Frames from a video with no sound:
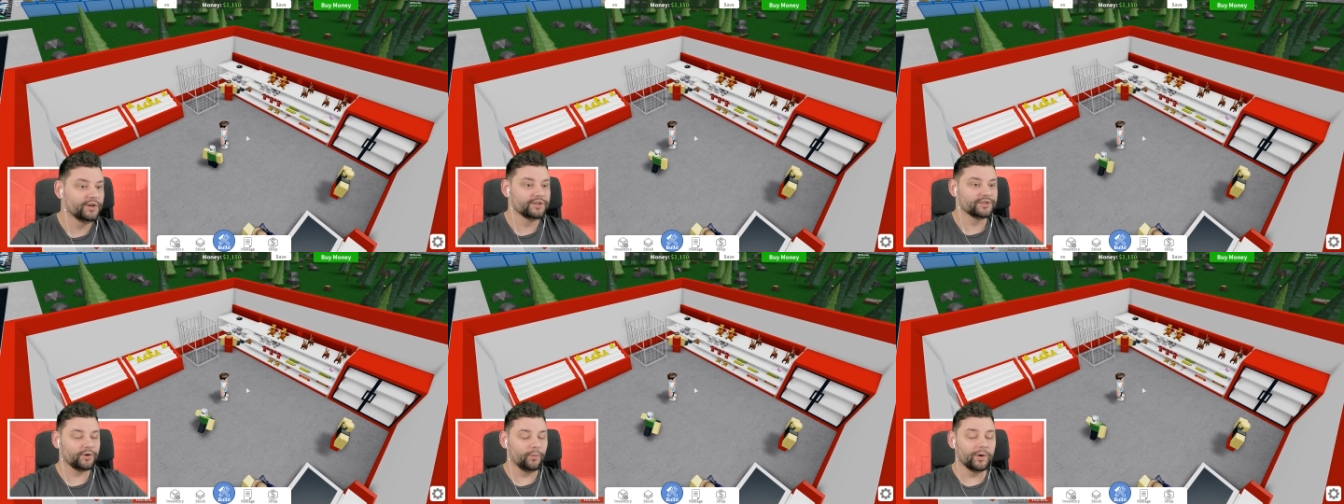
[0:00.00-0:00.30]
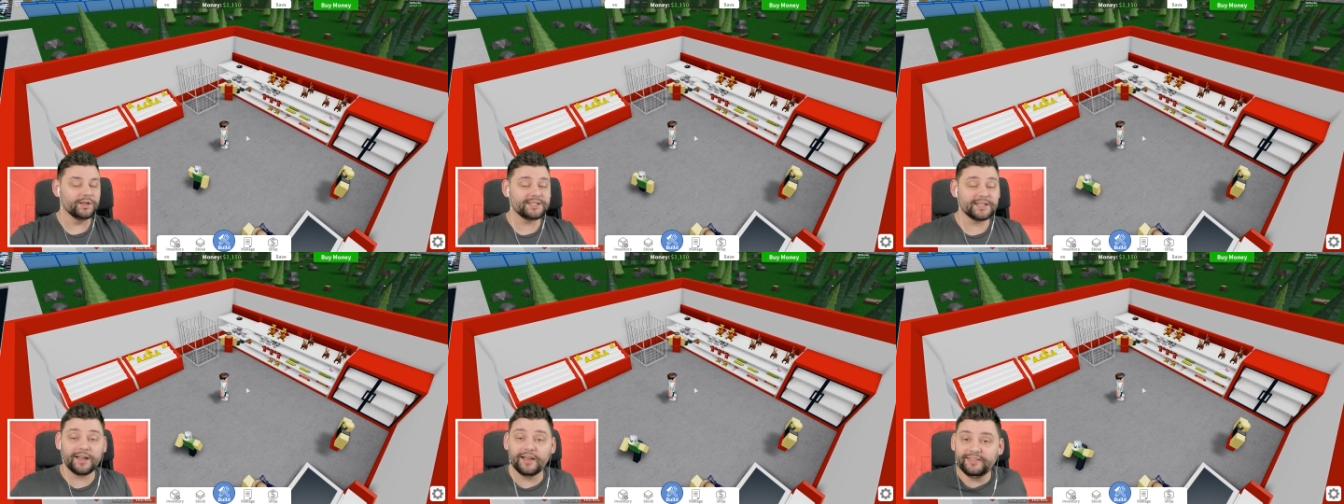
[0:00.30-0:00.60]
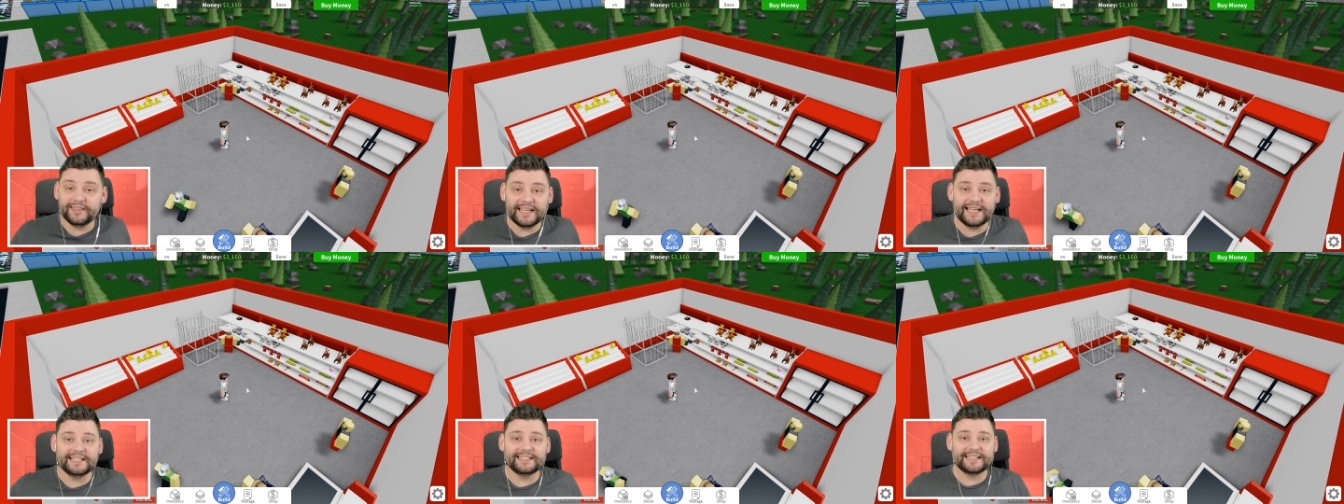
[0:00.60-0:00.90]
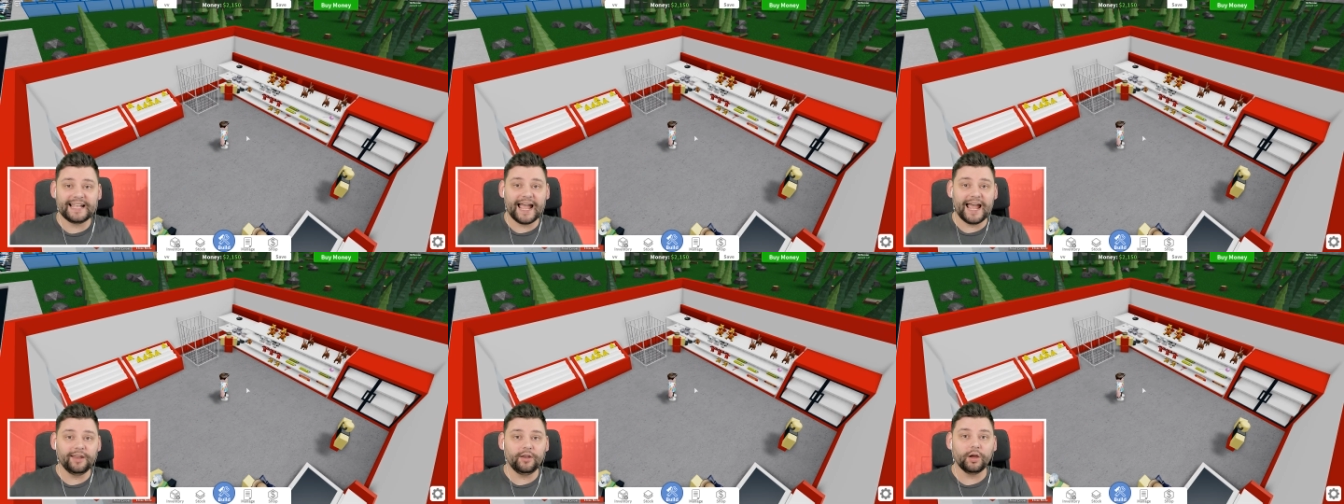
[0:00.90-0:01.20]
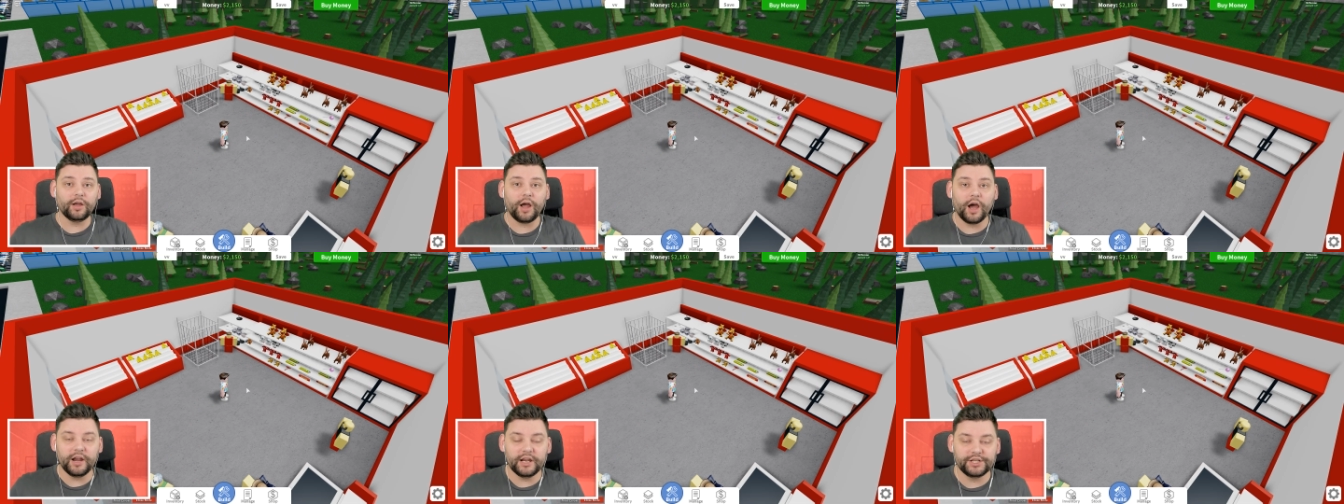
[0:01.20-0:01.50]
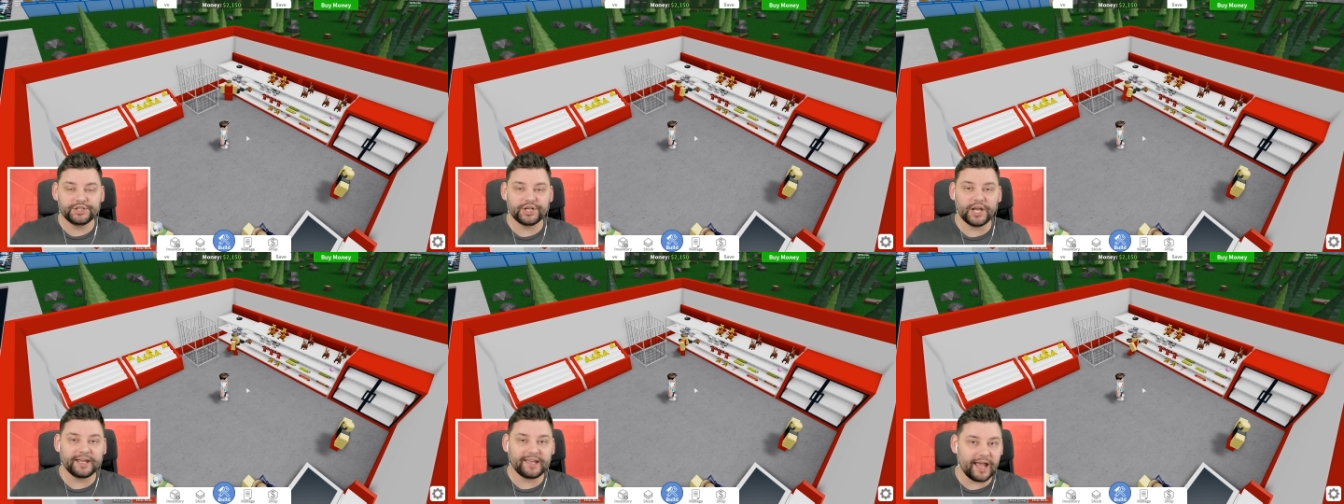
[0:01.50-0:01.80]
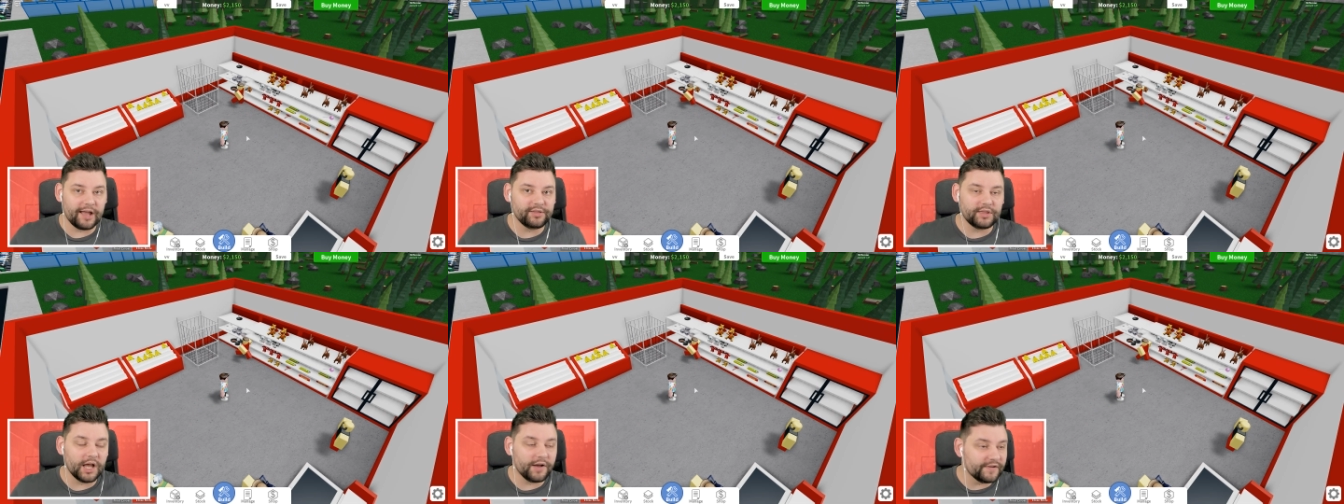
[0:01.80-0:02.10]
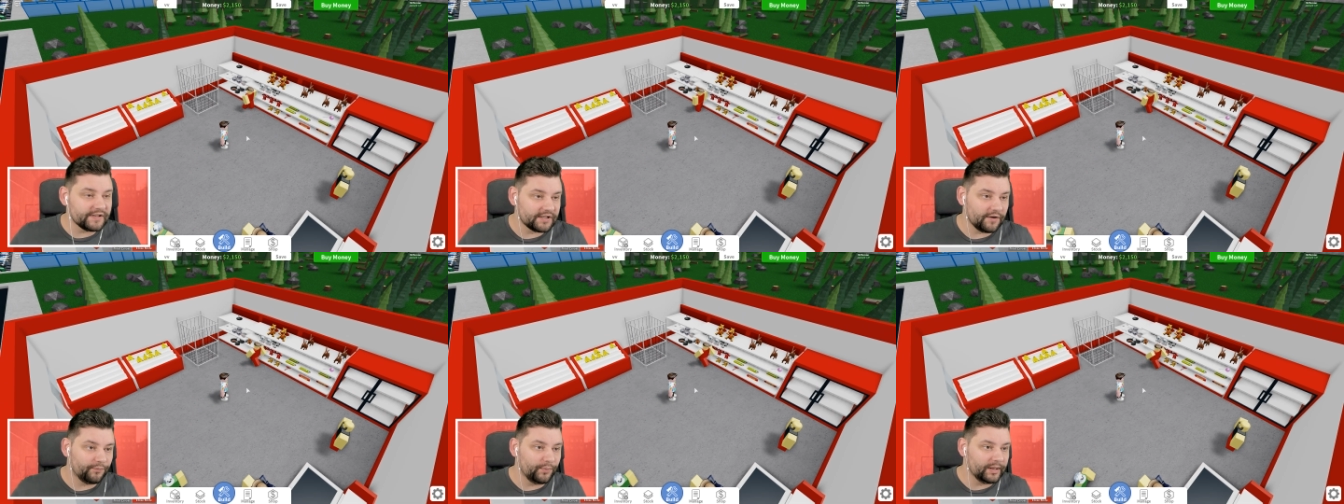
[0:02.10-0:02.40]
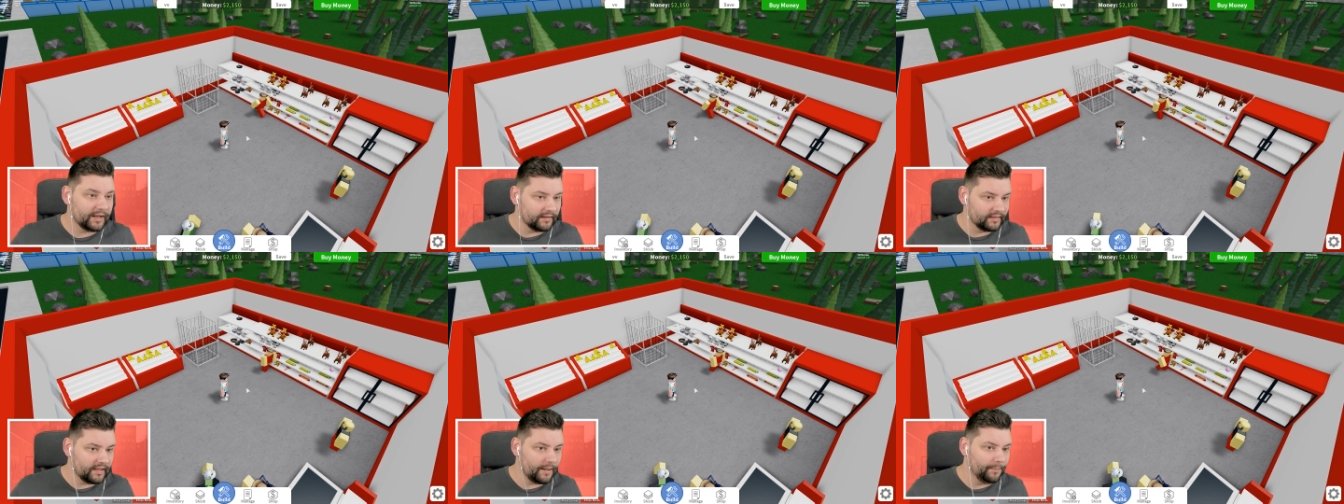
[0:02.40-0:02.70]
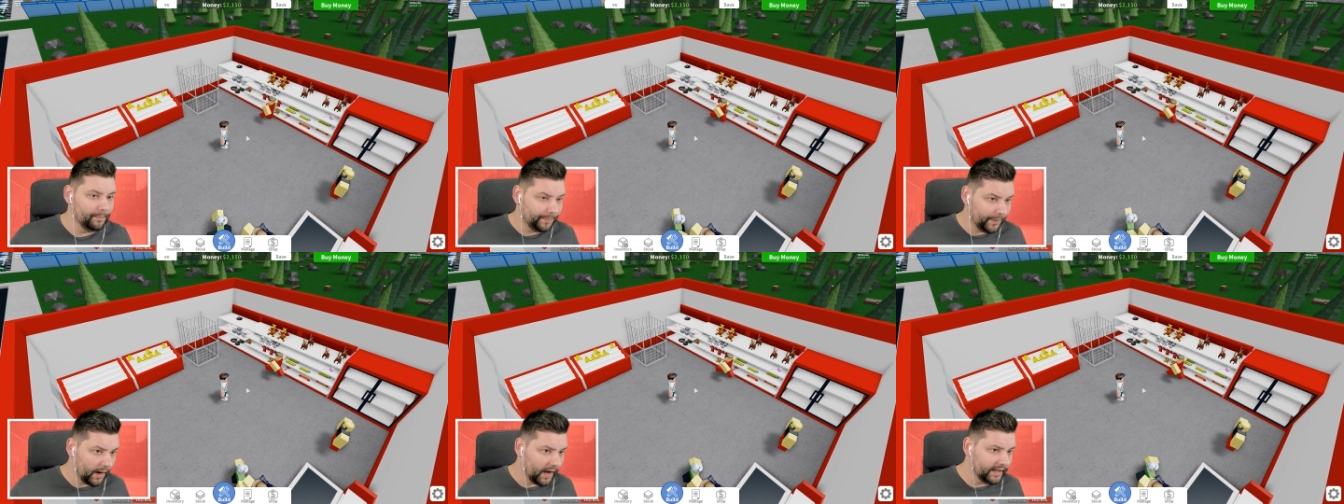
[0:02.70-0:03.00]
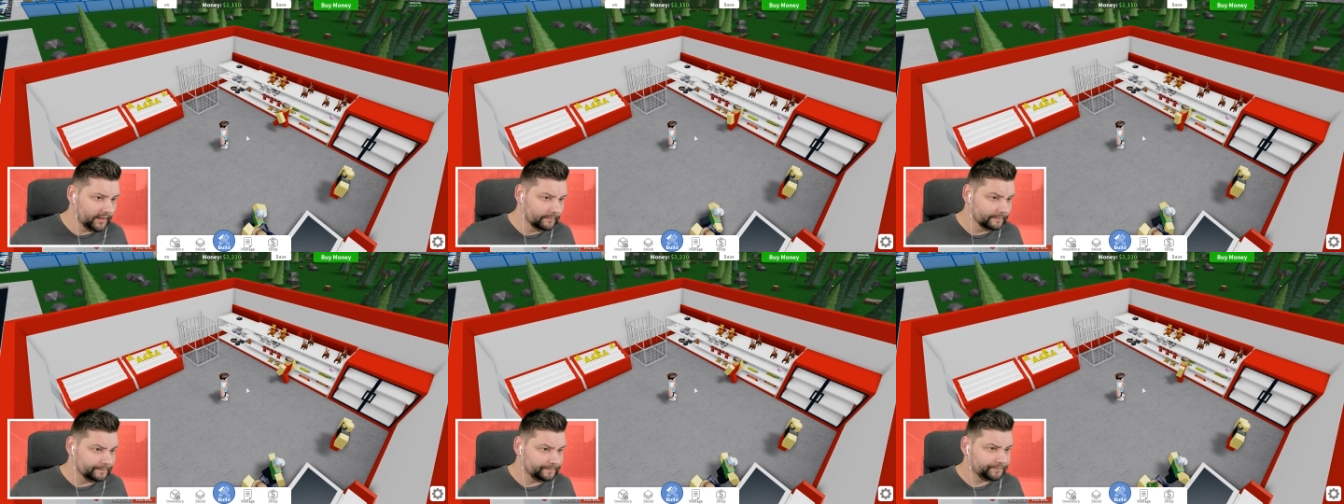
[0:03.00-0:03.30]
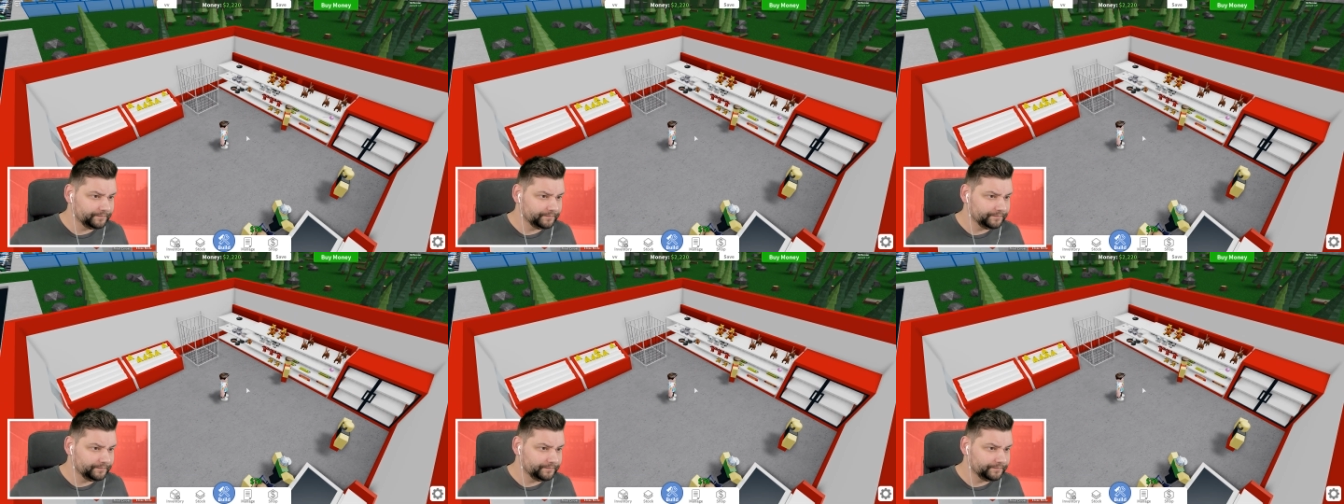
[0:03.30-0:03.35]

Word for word: So once I got these down, I kind of check out the other stuff we can then buy.